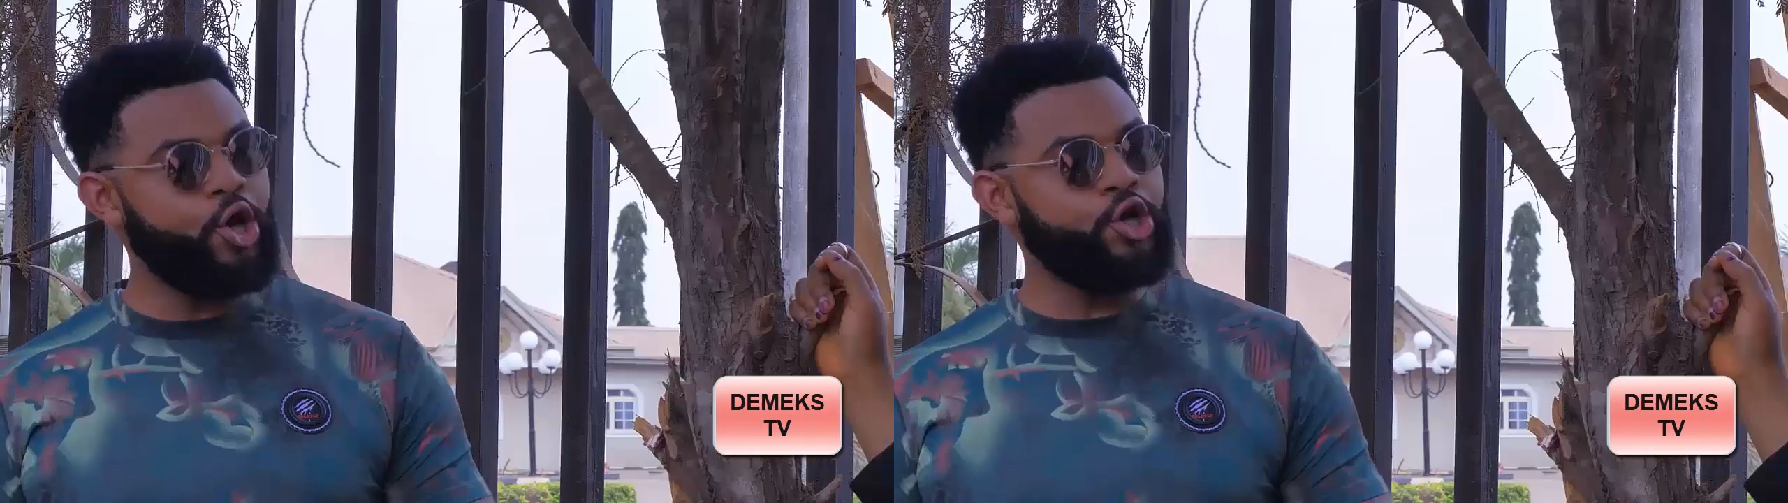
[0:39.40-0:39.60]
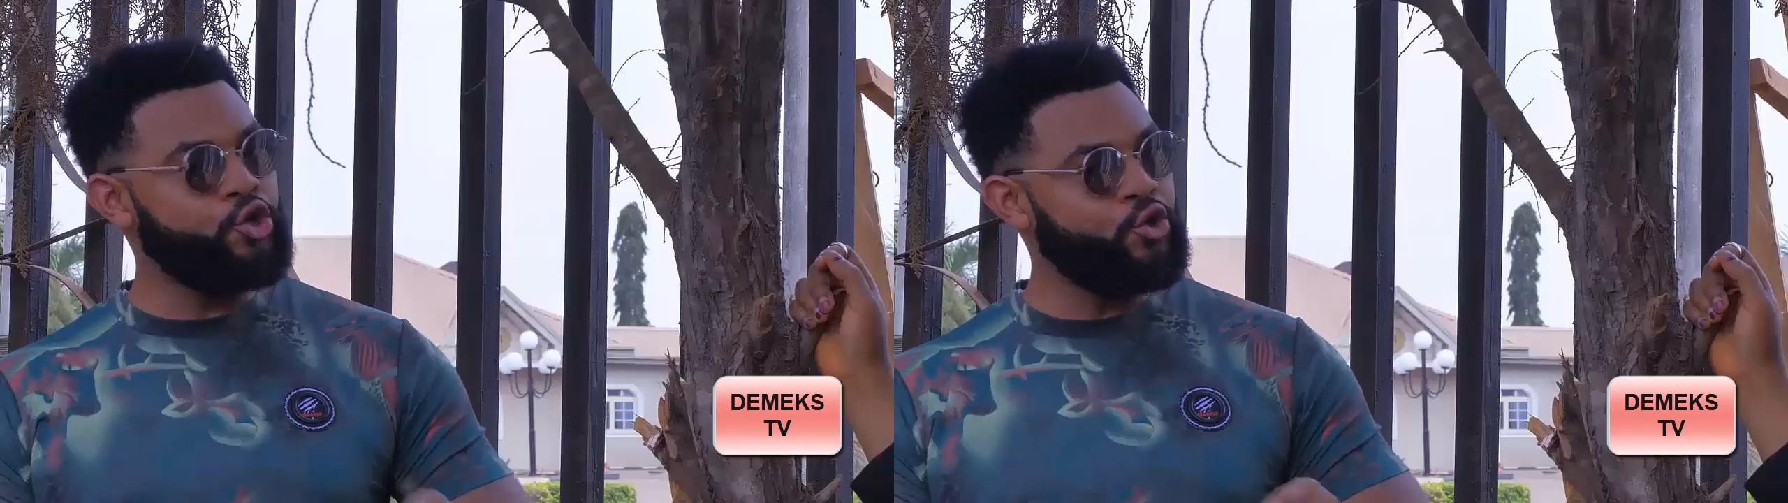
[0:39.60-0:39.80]

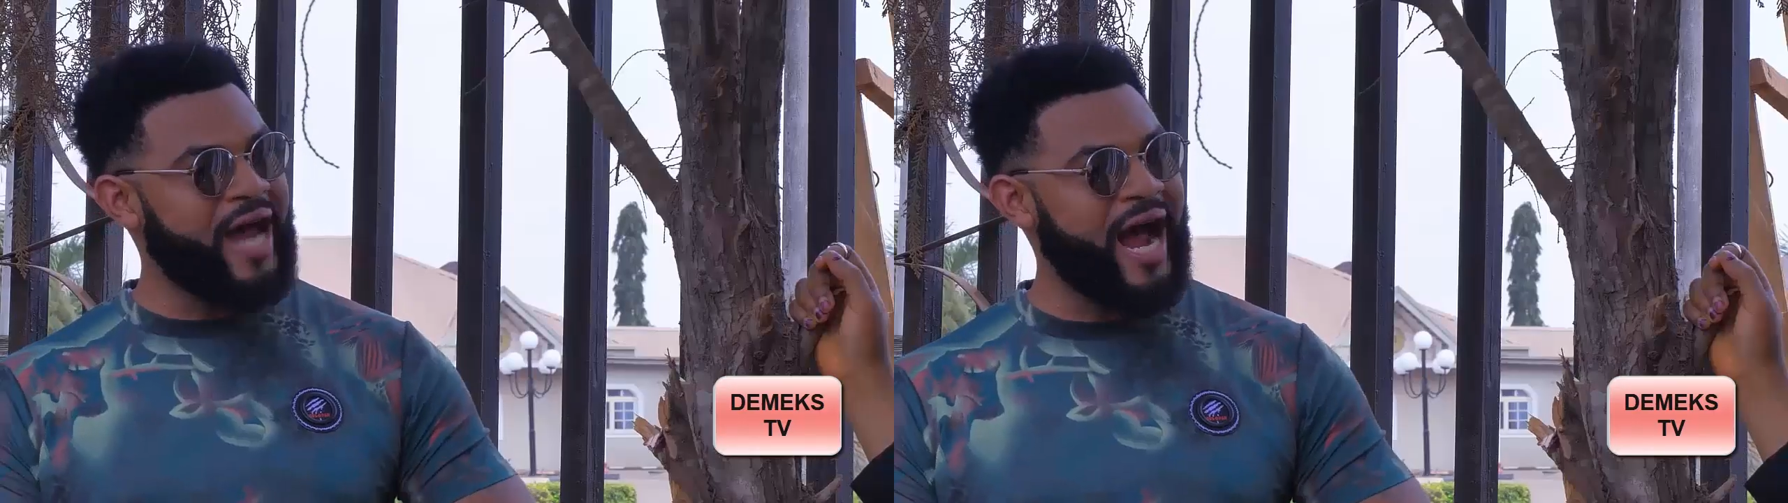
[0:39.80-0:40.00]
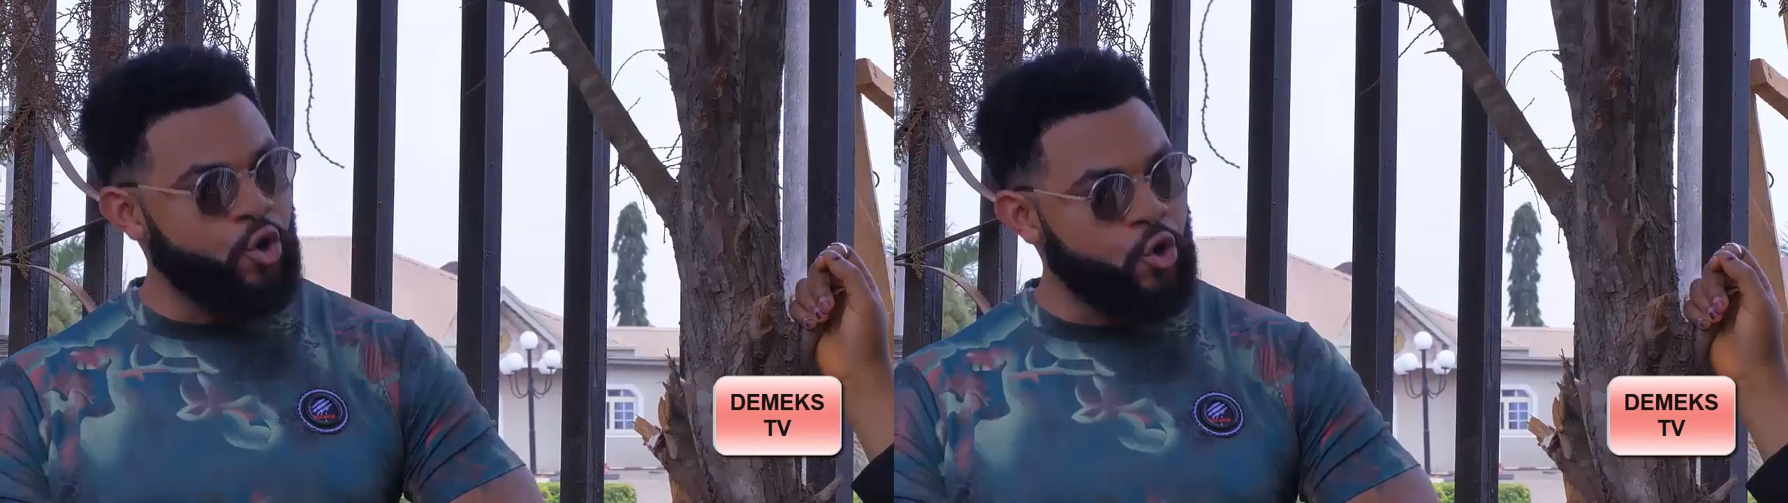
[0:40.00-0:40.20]
You
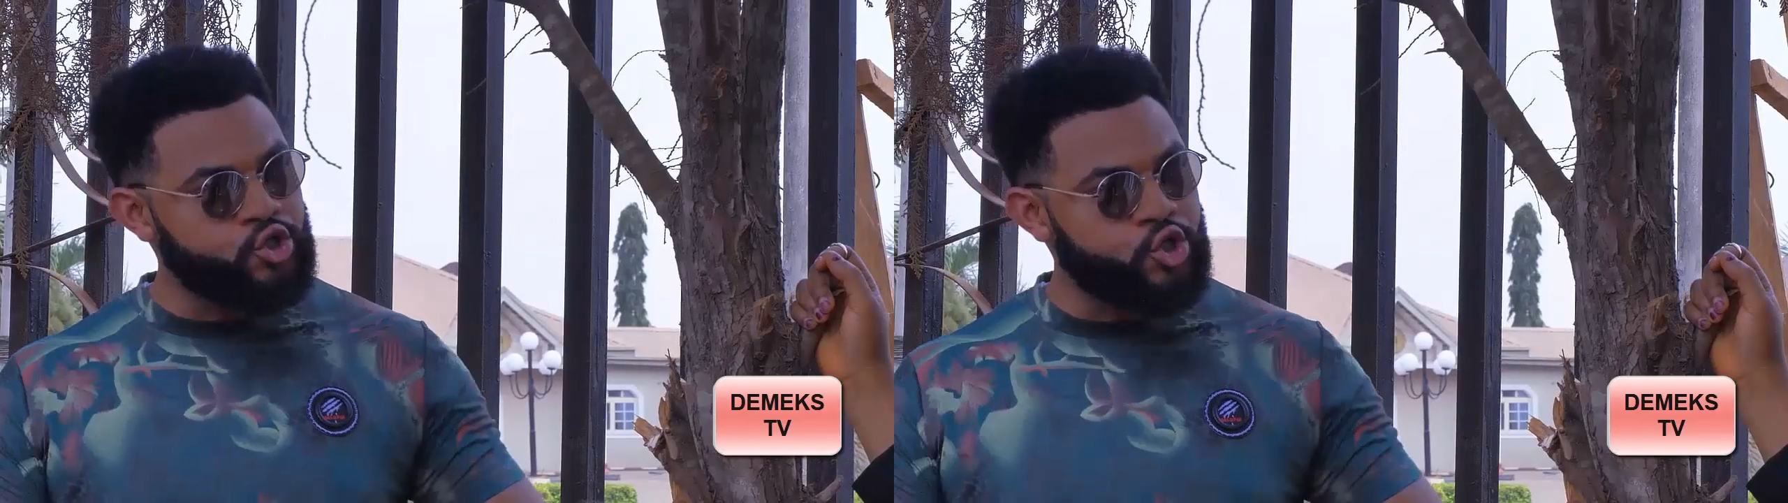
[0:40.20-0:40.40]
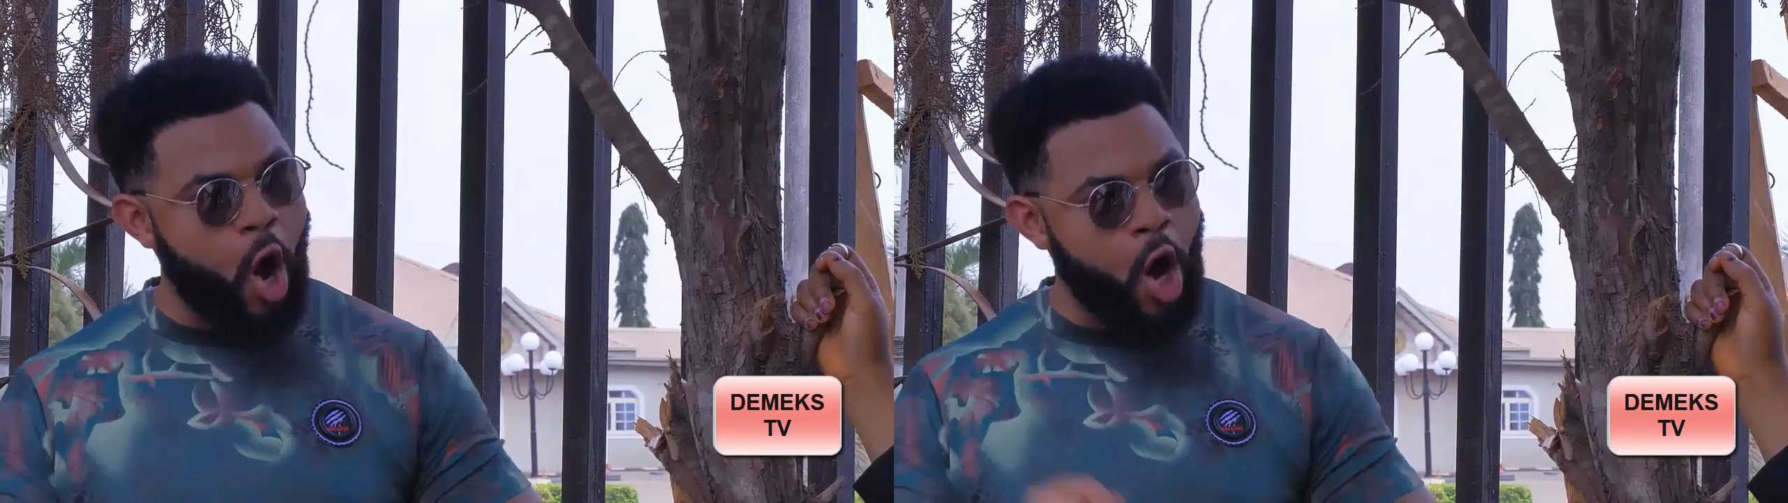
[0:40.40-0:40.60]
that
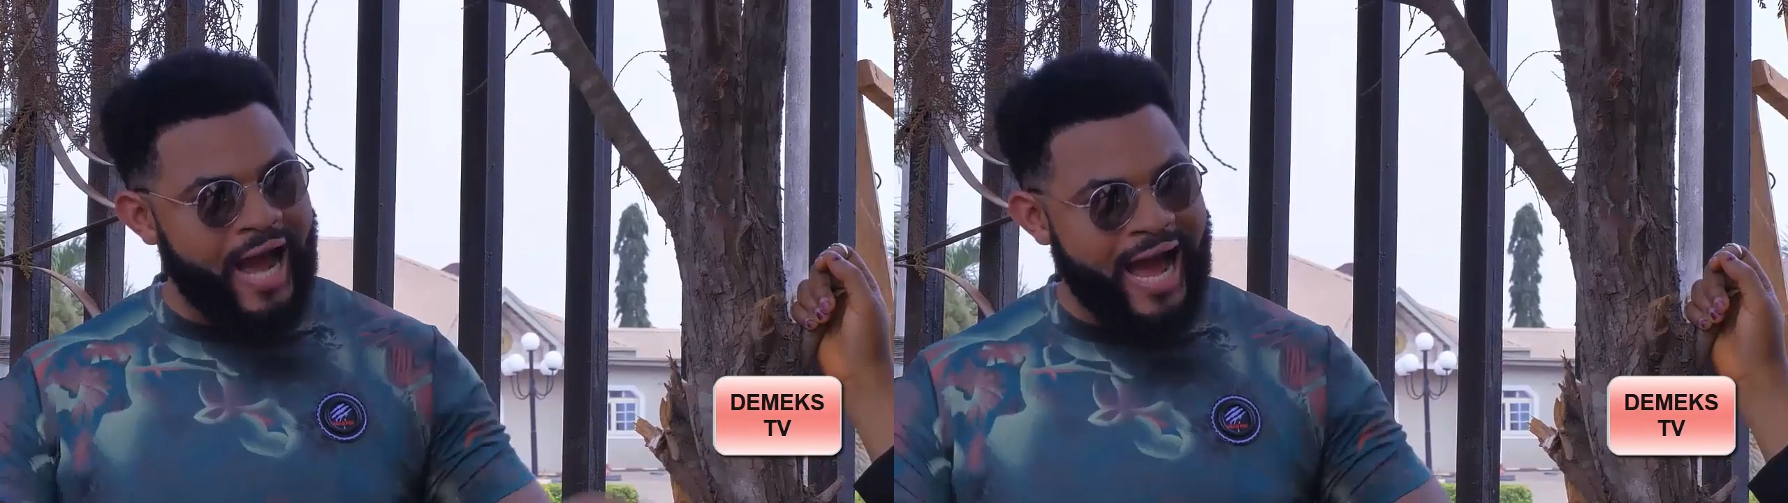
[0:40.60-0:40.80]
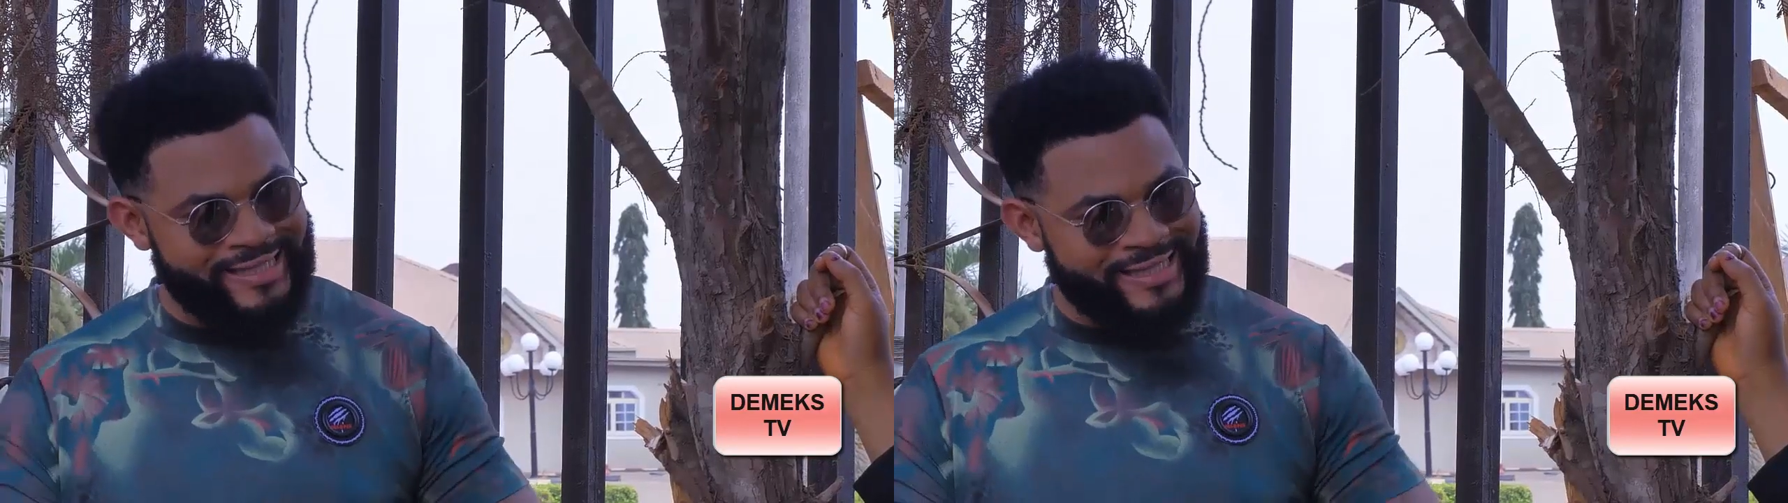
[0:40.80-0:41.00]
knows all her